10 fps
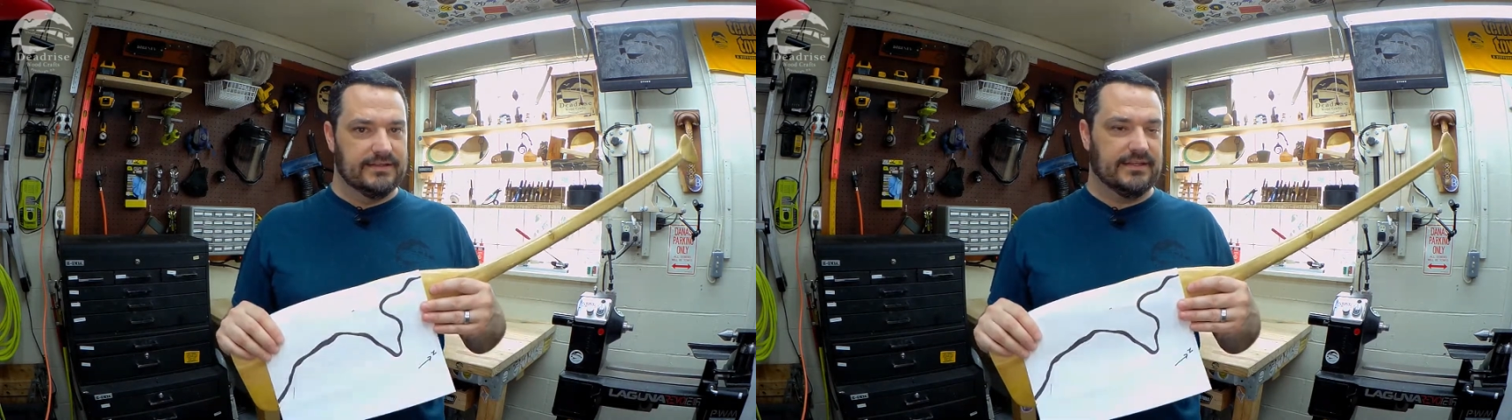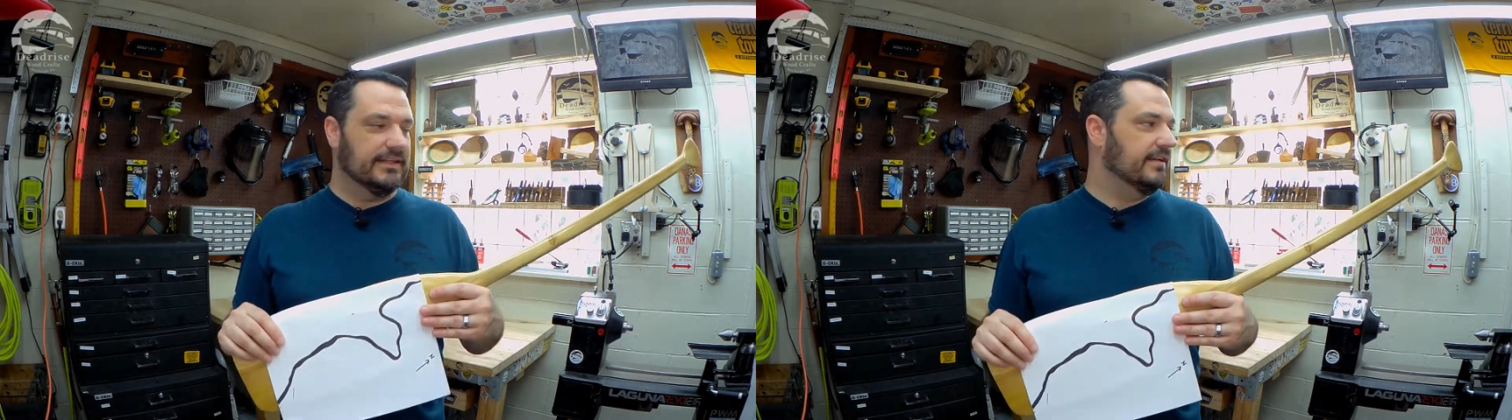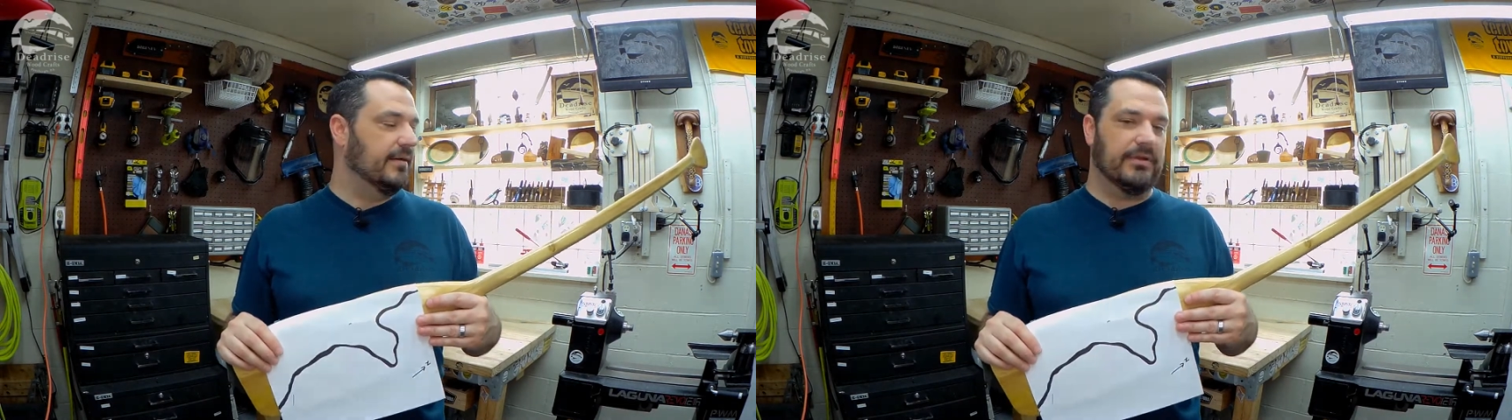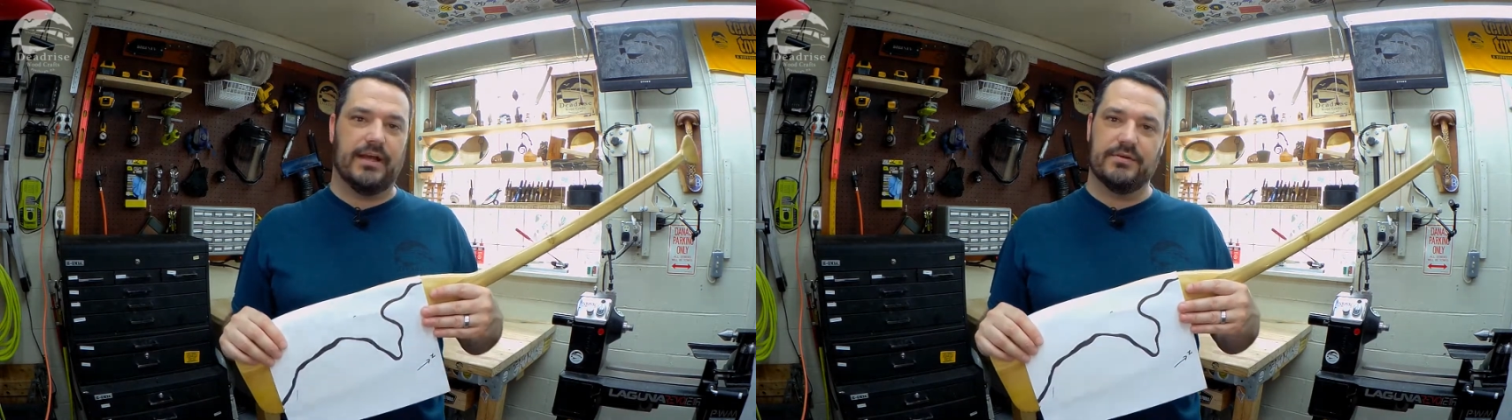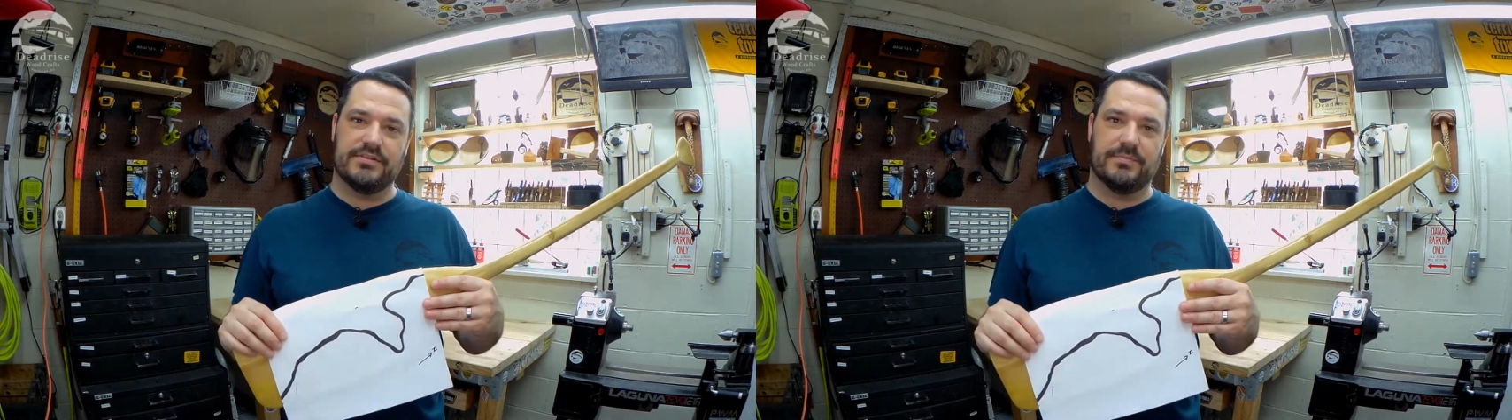Take you a couple
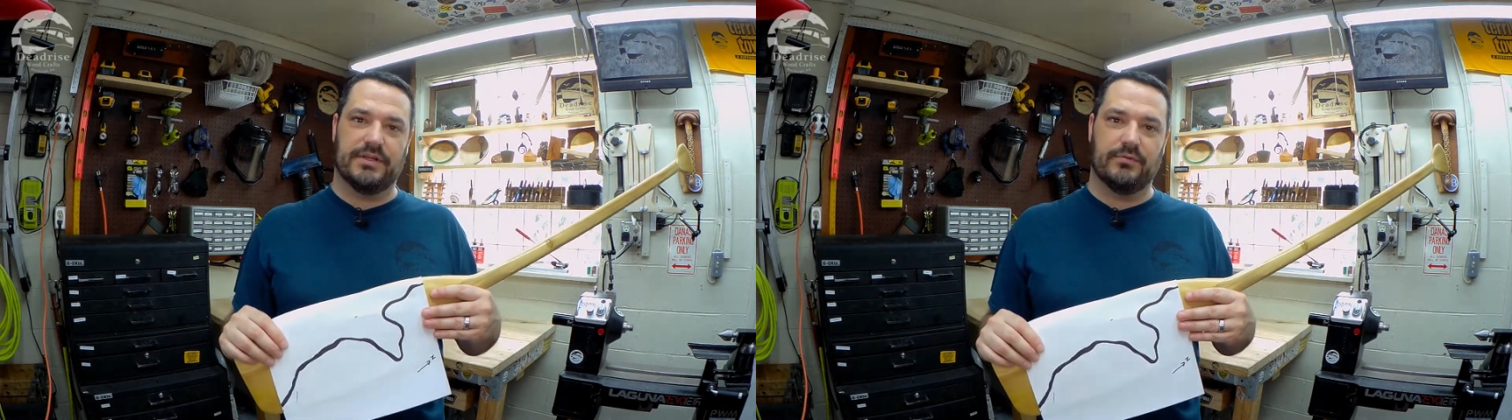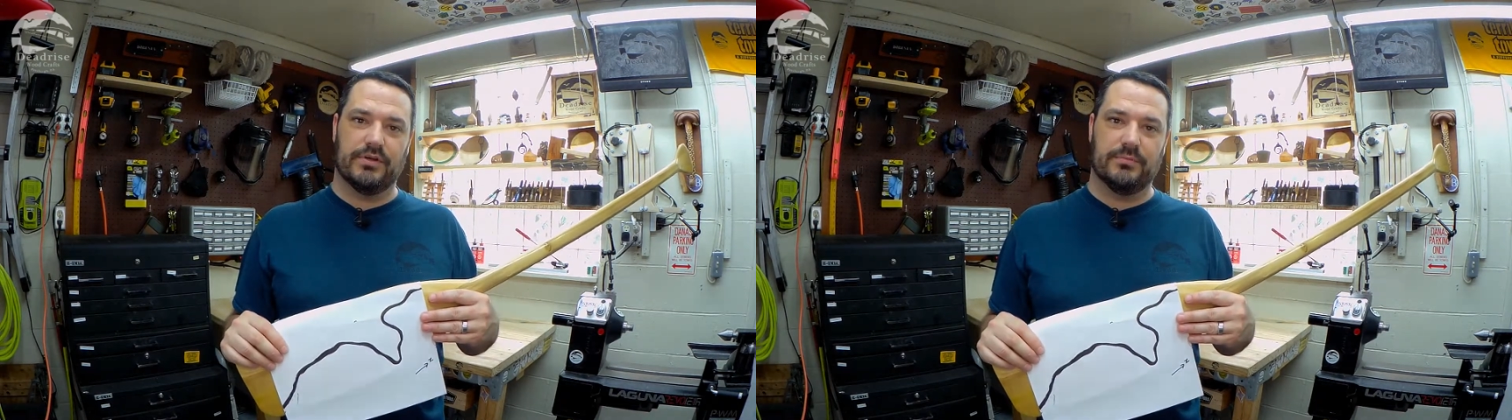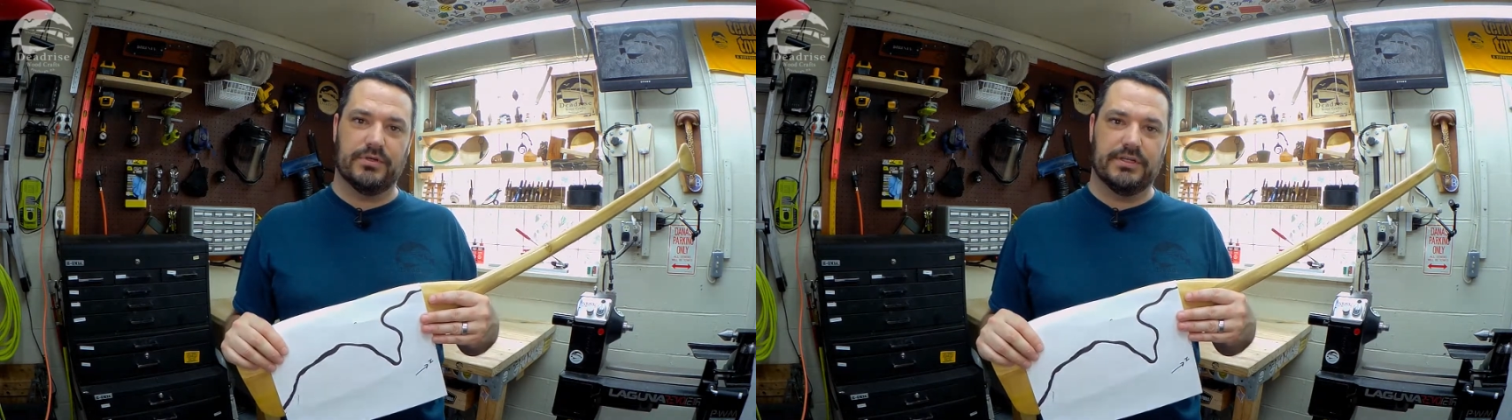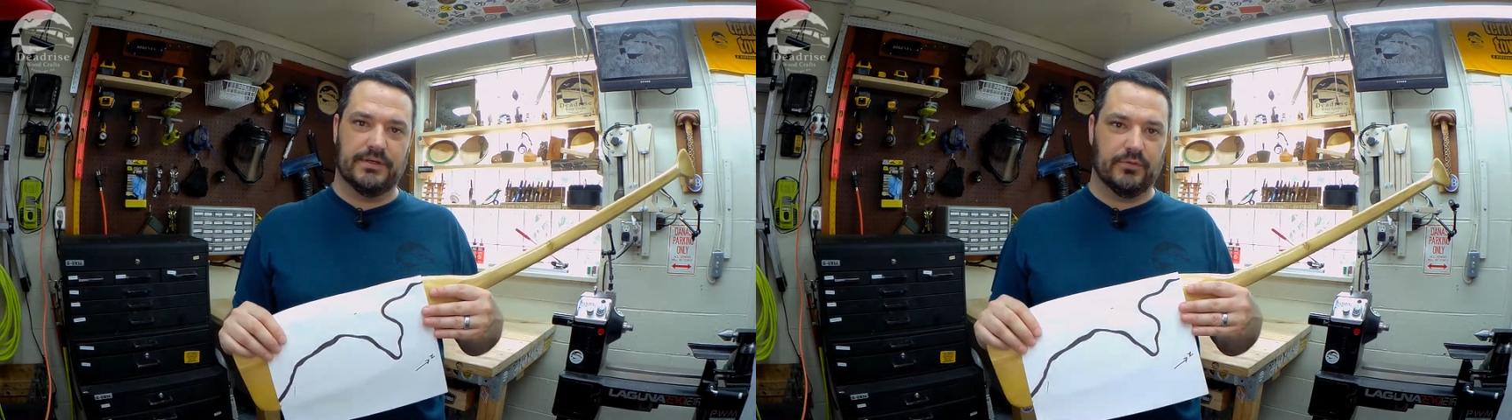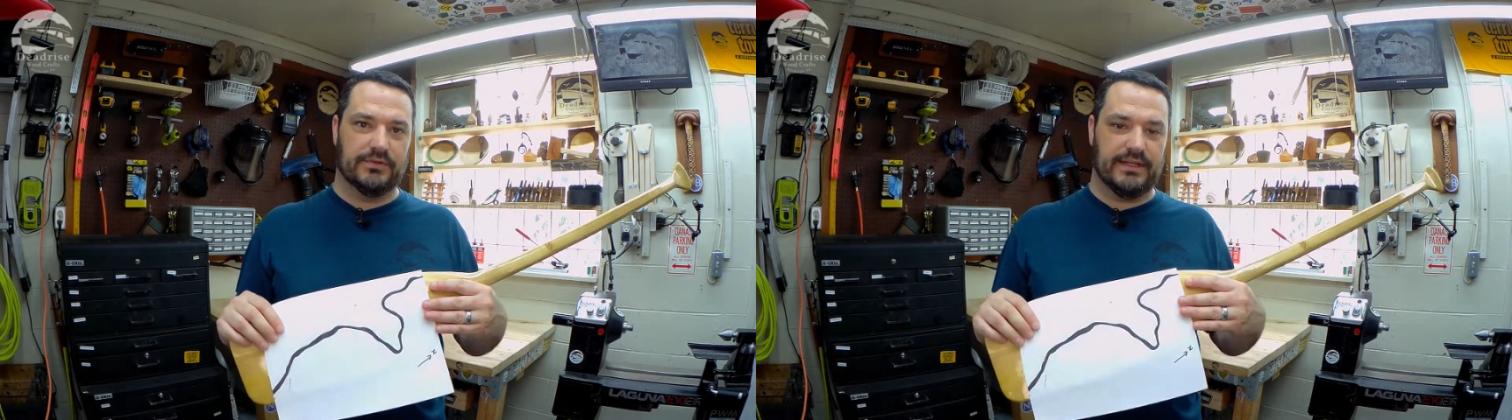hours depending where you put in
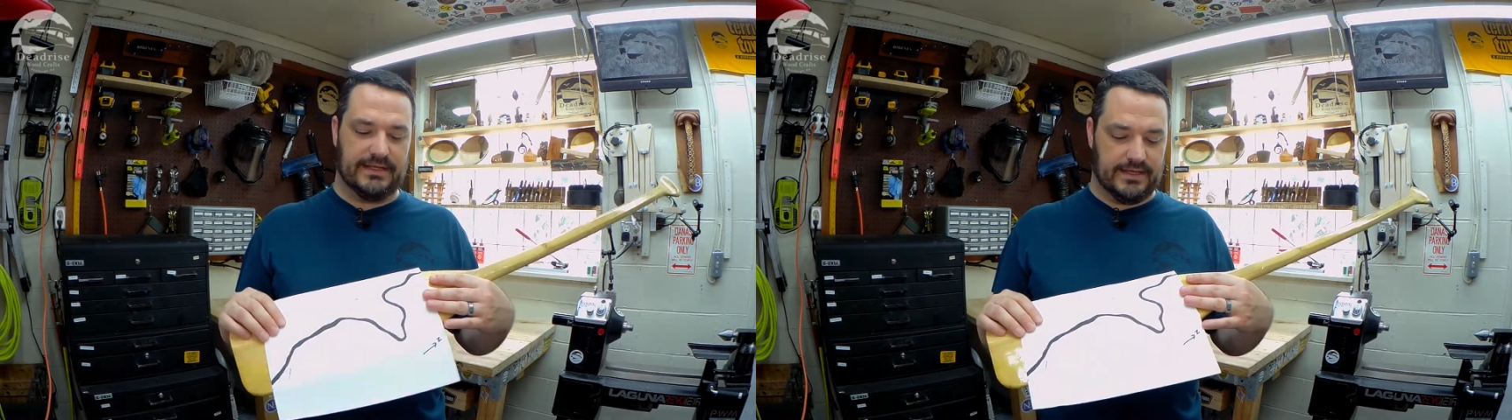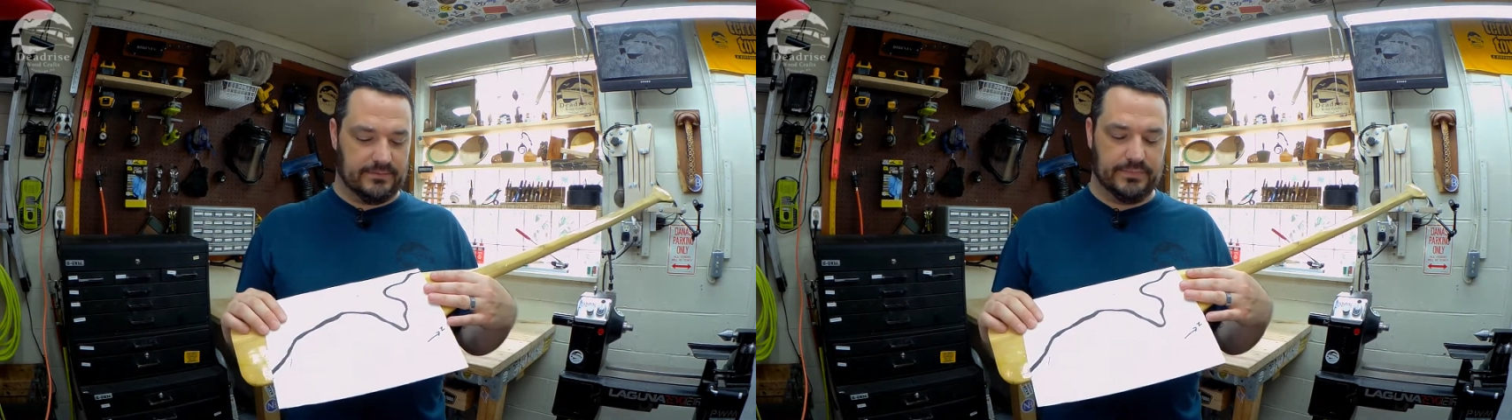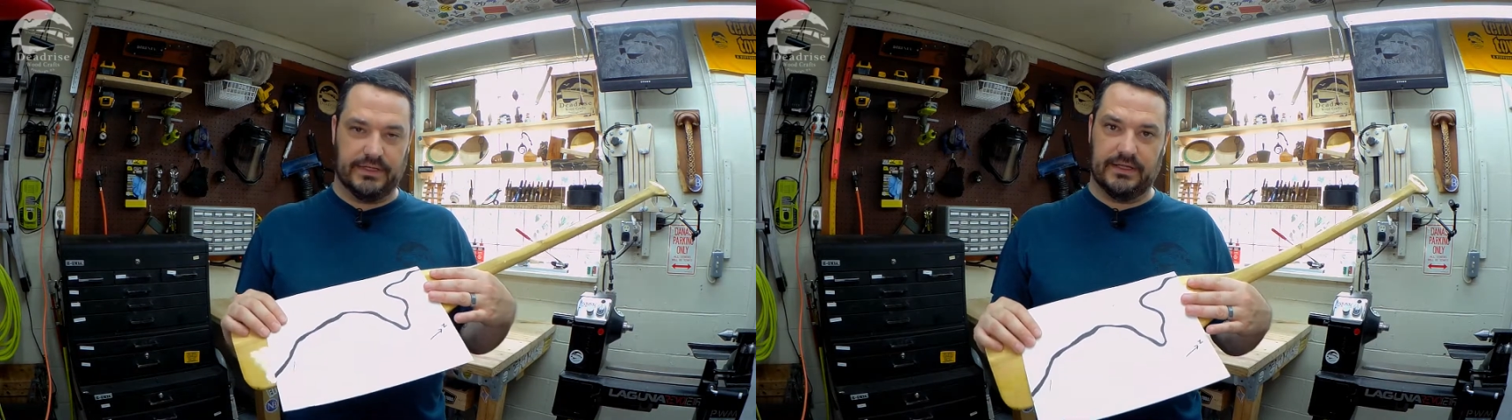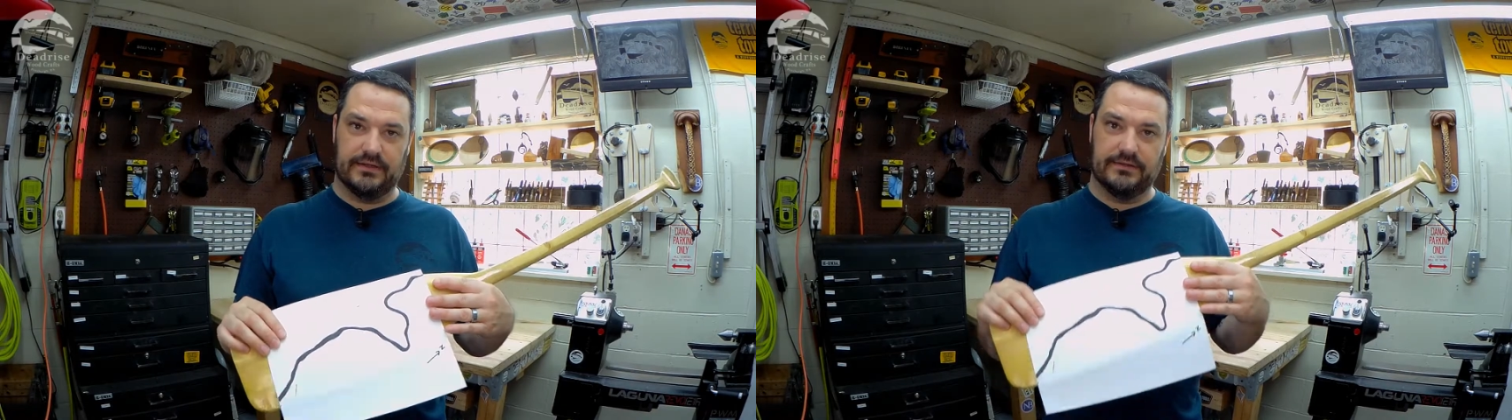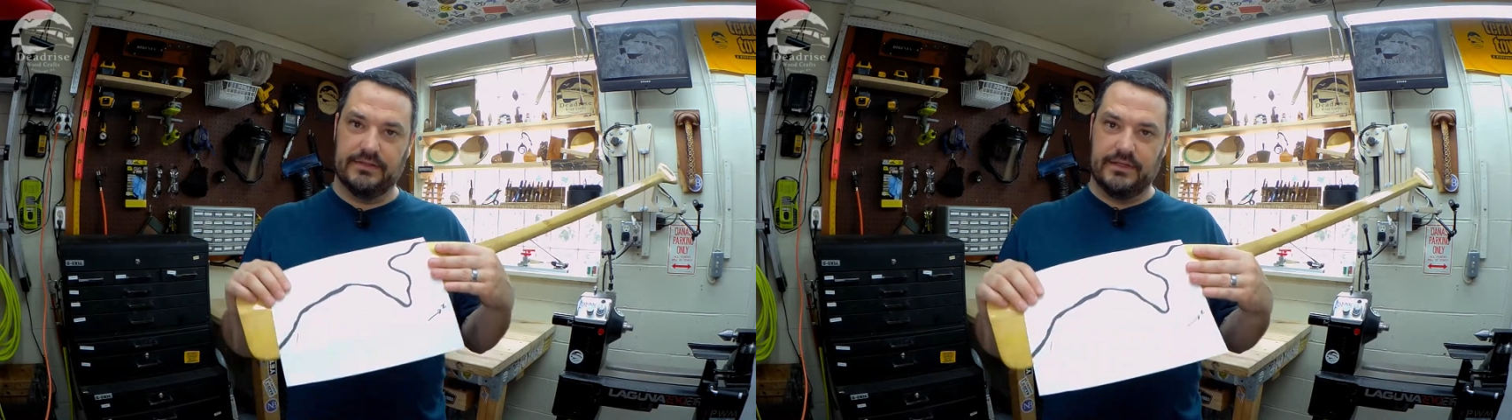and take out, but